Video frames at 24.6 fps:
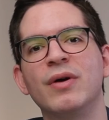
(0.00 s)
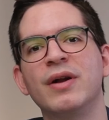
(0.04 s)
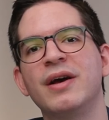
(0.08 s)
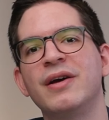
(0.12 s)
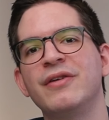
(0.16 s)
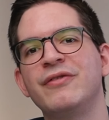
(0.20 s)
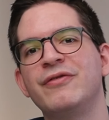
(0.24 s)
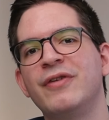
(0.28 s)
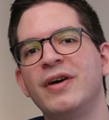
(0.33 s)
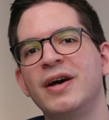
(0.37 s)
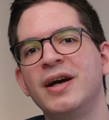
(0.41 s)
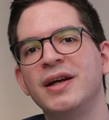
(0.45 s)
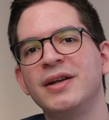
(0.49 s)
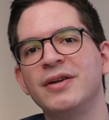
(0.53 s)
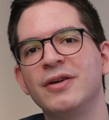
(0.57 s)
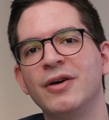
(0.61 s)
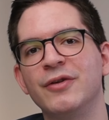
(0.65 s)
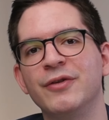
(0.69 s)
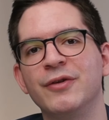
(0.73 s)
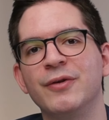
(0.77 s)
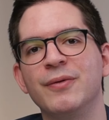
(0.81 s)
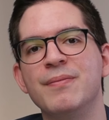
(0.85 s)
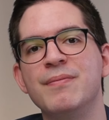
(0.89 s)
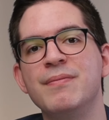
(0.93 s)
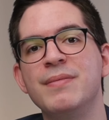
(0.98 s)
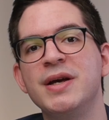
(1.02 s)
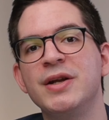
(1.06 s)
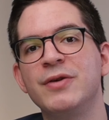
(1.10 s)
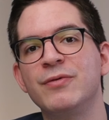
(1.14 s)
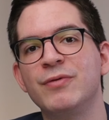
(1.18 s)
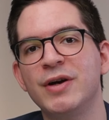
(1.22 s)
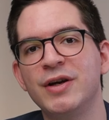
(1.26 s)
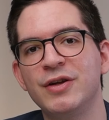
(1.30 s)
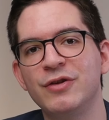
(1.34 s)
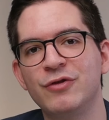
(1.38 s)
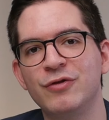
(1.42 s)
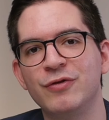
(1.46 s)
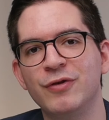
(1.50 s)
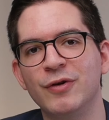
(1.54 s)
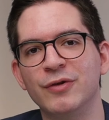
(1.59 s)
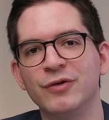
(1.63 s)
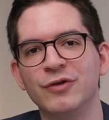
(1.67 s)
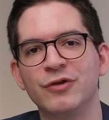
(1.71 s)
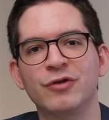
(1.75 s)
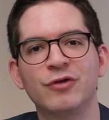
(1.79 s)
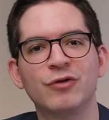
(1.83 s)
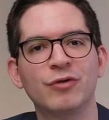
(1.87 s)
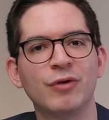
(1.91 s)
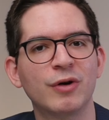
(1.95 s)
I find other mid-range
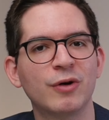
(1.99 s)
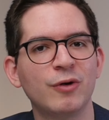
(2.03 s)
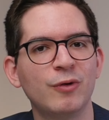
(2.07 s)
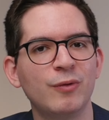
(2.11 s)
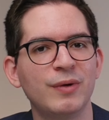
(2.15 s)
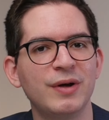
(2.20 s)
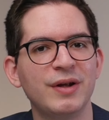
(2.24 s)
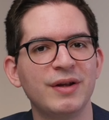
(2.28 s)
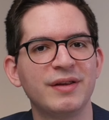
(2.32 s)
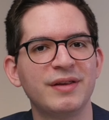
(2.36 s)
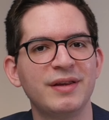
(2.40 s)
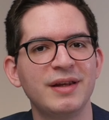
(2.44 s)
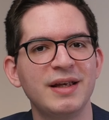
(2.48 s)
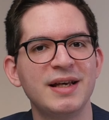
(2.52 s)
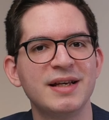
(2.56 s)
phones struggle with